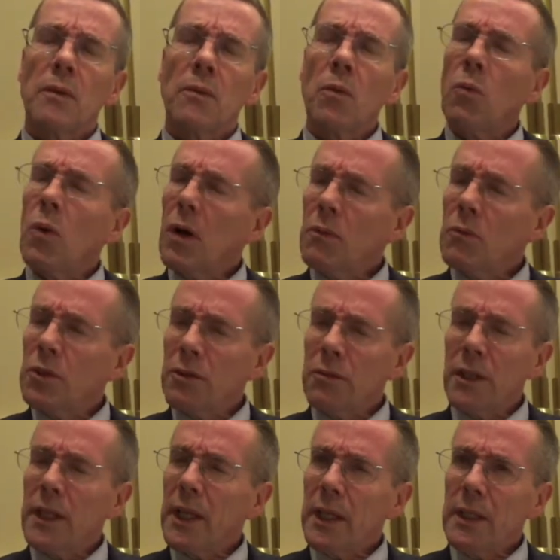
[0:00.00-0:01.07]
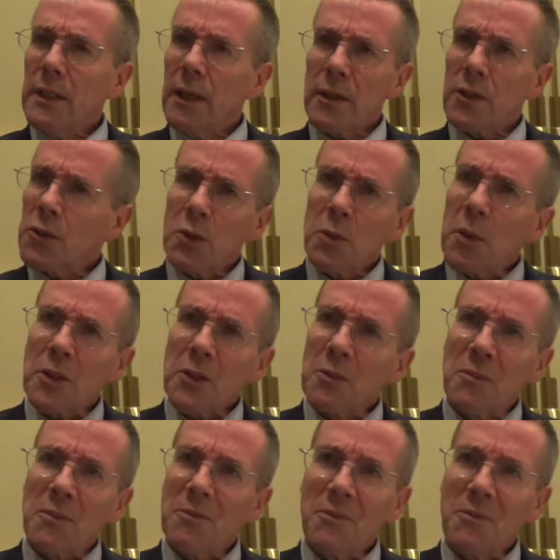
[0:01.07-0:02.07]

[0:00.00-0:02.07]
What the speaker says: why would you need any extra spectrum?